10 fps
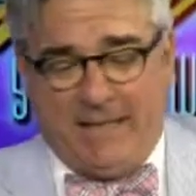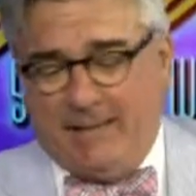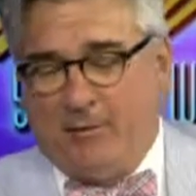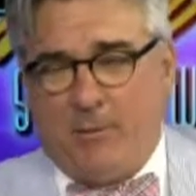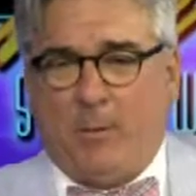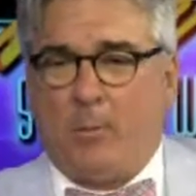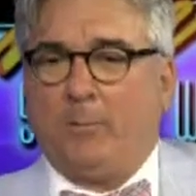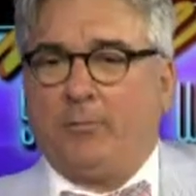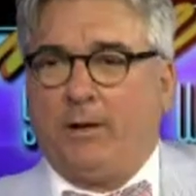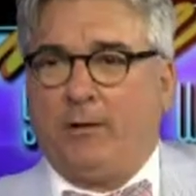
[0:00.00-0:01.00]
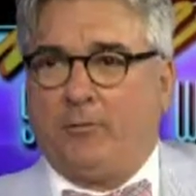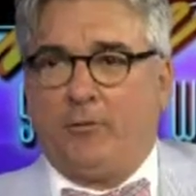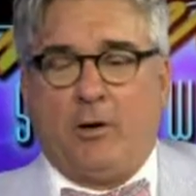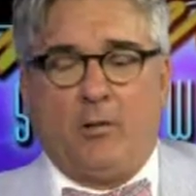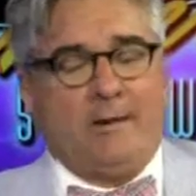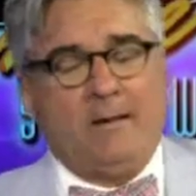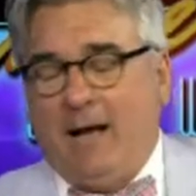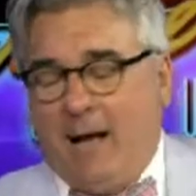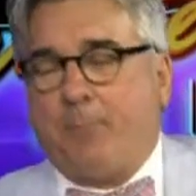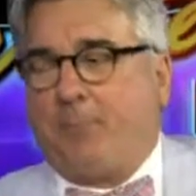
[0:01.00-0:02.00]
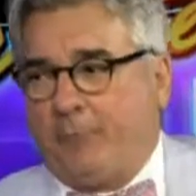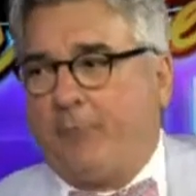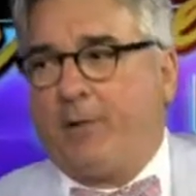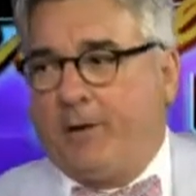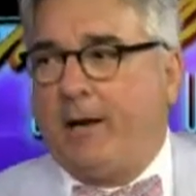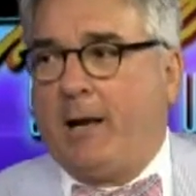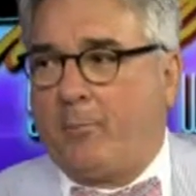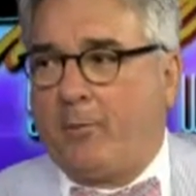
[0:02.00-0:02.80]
I did it on my website years ago, and I preferred the In-N-Out right.